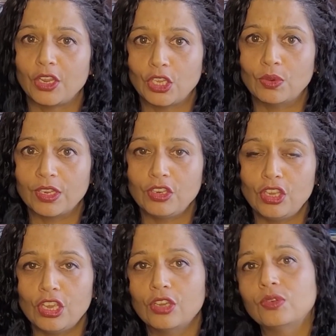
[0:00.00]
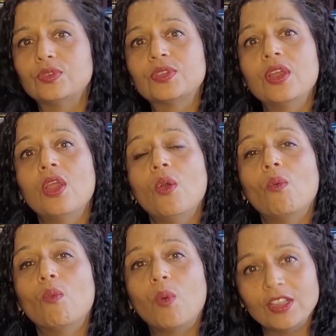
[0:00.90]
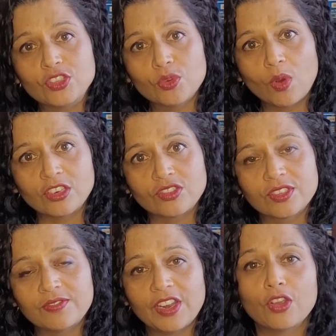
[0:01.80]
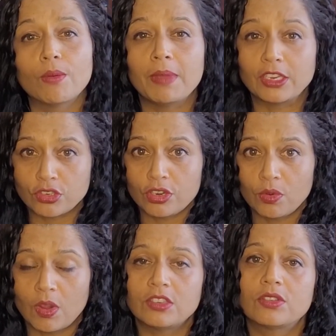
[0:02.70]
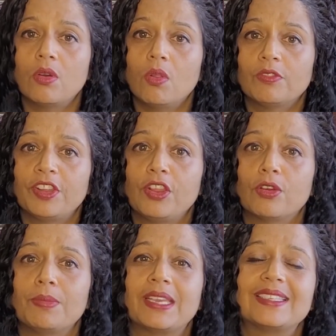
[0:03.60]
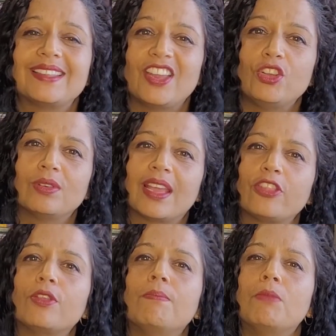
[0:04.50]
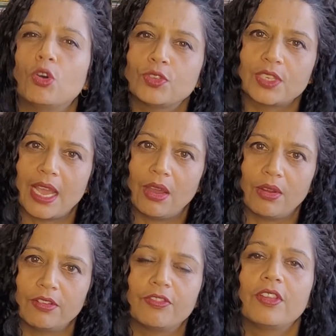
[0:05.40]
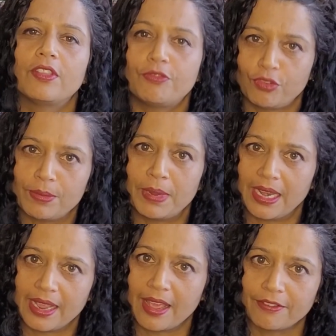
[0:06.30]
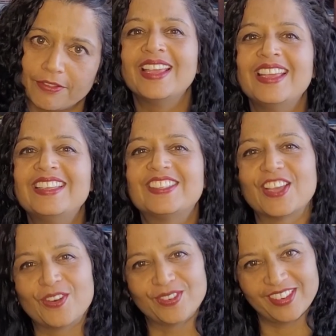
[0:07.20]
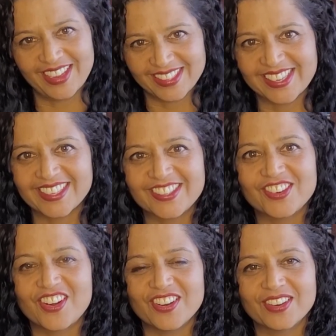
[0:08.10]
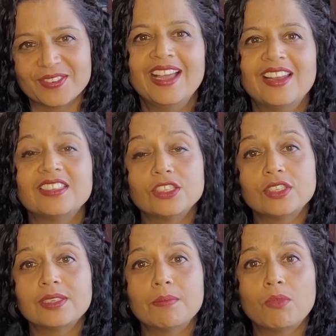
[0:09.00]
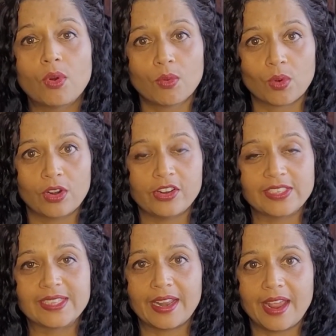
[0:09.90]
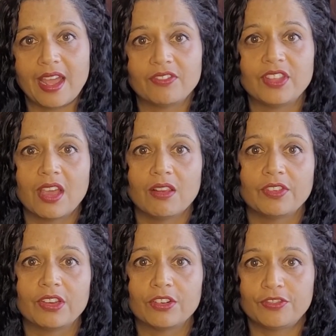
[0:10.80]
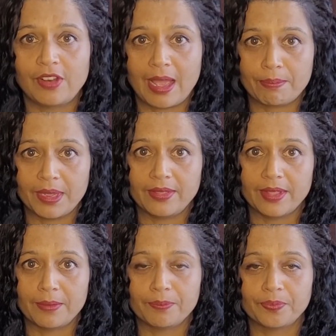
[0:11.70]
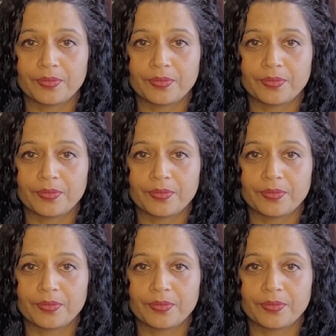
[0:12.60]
you can use once you watch this video. Make sure you watch the whole video because then you'll get the most out of the free PDF. So let's get started. Listen to some more words that have the alveolar flap in them.